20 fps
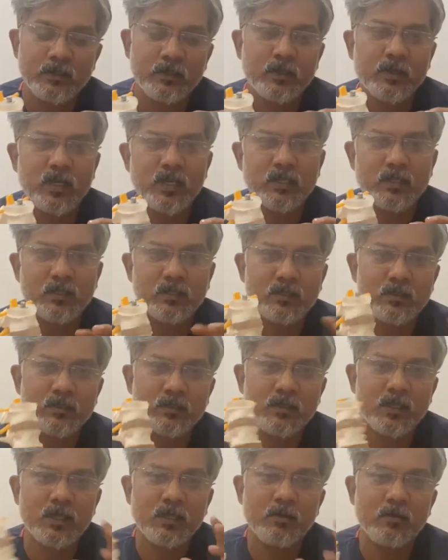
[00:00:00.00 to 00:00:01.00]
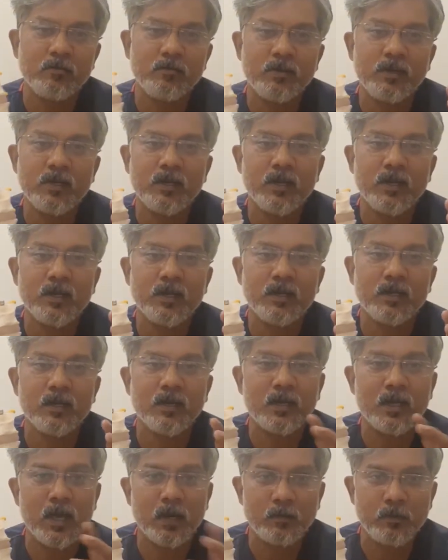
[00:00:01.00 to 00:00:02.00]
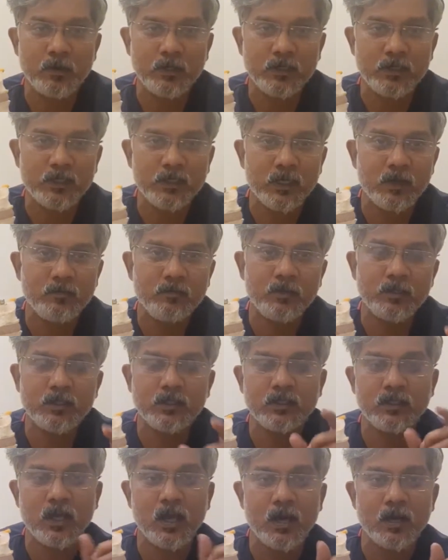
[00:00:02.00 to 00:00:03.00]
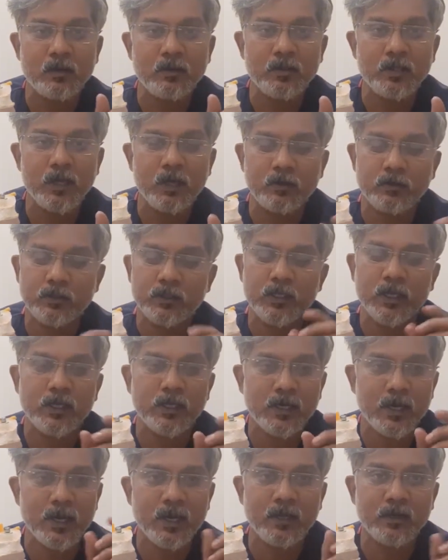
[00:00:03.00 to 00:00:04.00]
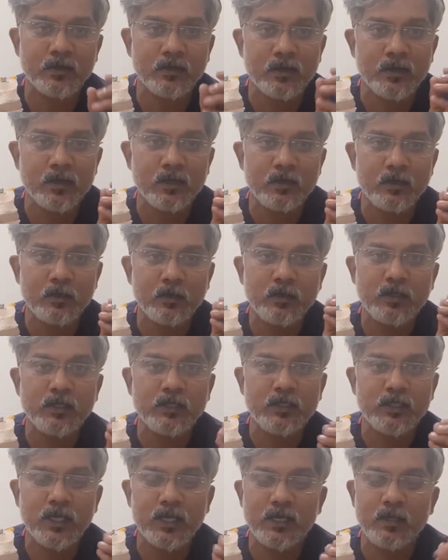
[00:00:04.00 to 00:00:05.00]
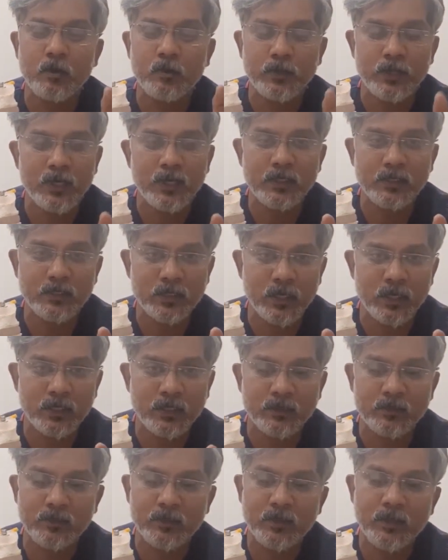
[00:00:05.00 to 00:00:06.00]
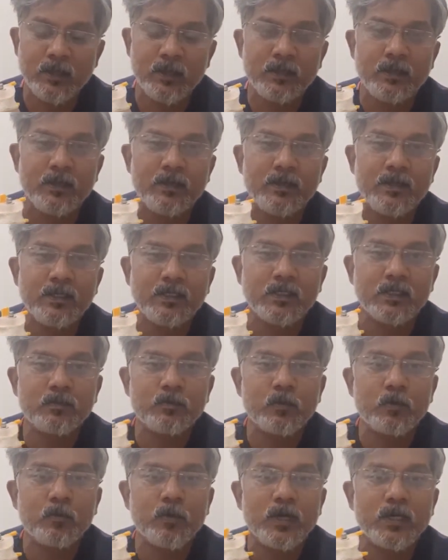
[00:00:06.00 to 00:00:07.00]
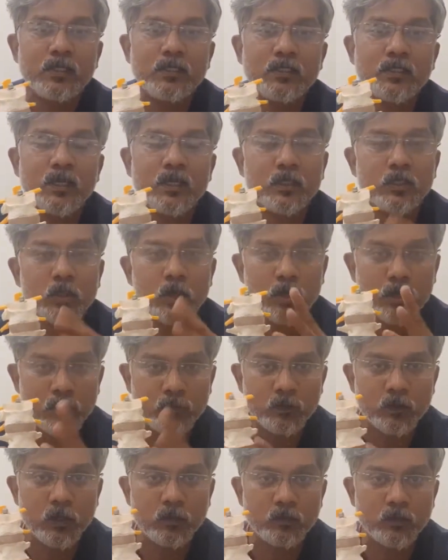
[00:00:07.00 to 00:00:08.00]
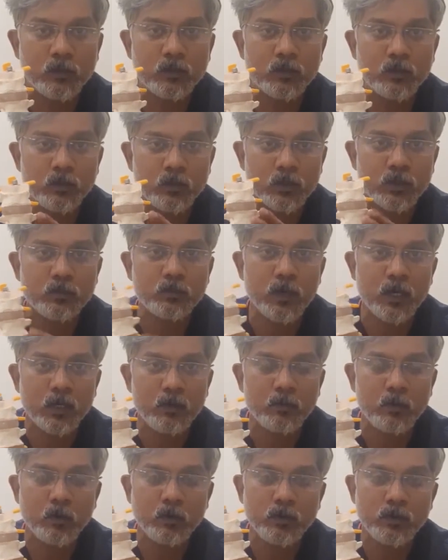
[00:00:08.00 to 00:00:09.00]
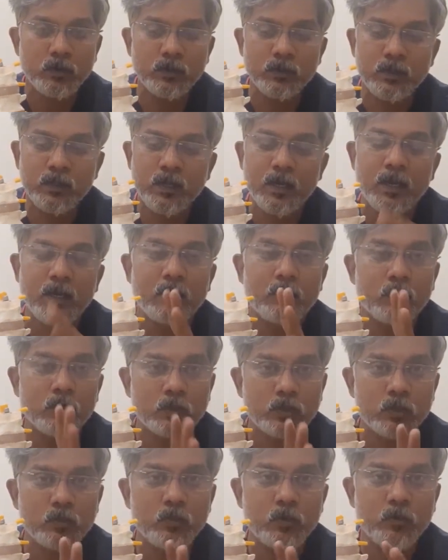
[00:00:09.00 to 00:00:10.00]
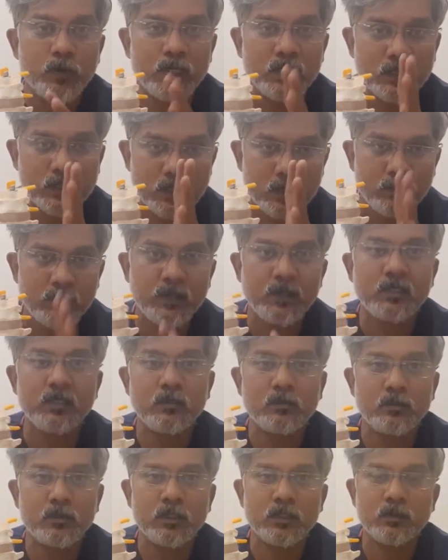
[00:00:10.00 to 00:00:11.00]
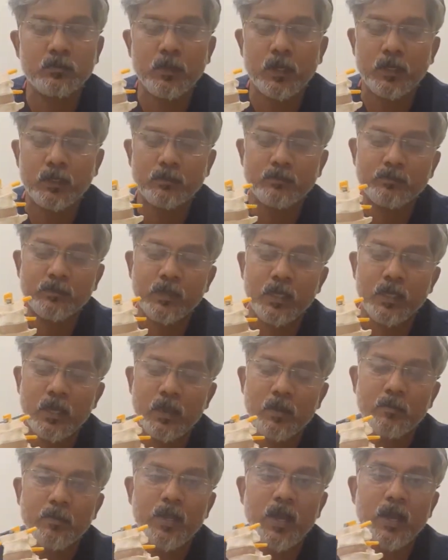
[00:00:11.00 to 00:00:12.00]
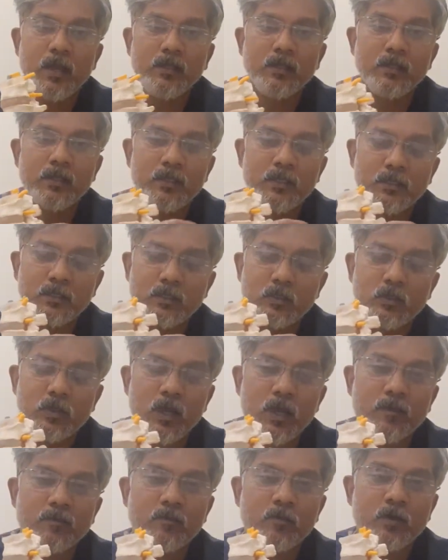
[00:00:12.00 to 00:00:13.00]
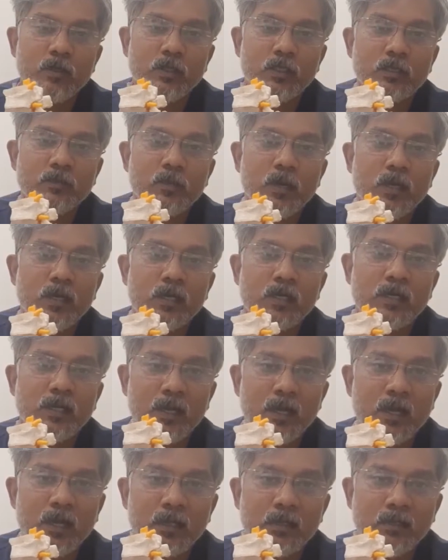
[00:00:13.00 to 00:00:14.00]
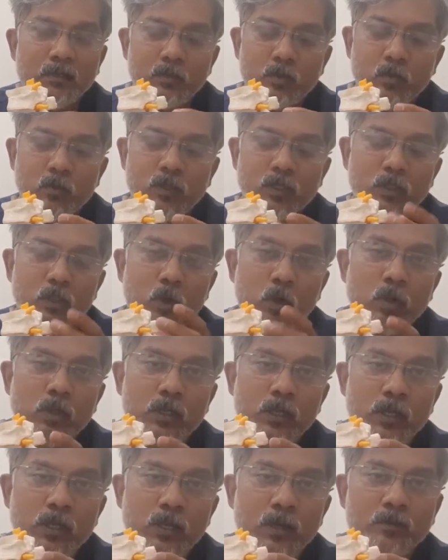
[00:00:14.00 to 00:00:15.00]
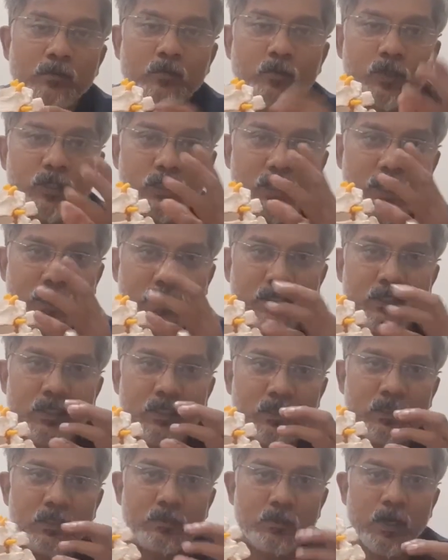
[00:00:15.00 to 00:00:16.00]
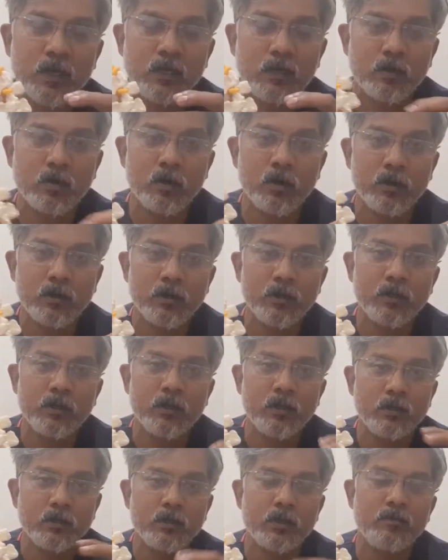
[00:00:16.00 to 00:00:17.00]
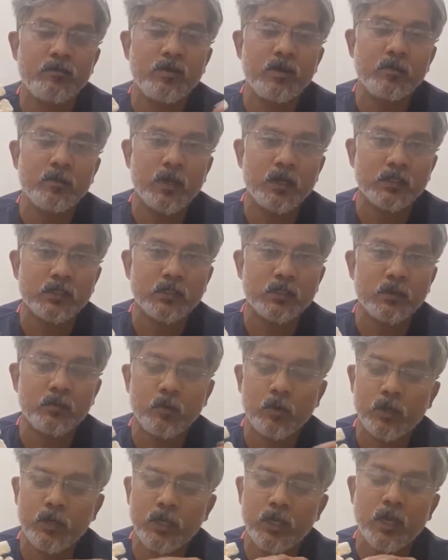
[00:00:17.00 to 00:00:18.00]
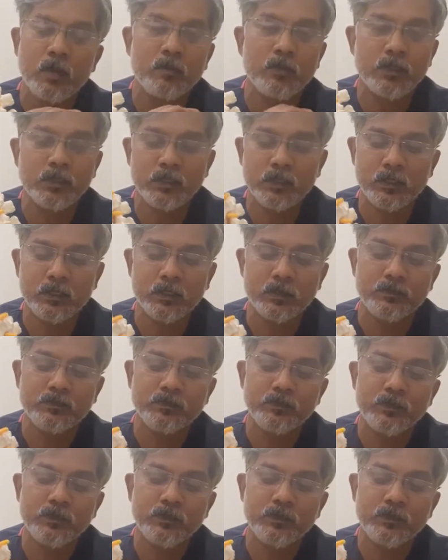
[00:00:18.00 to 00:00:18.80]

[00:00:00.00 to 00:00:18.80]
You can think of it like a Cadbury's gem, which is hard on the outside and jelly on the inside. The disc provides shock absorption to the spine bones, and it also provides stability to the spine. Behind the disc you have got the spinal canal, through which all the nerves which exit the spinal cord to different parts of the body are present.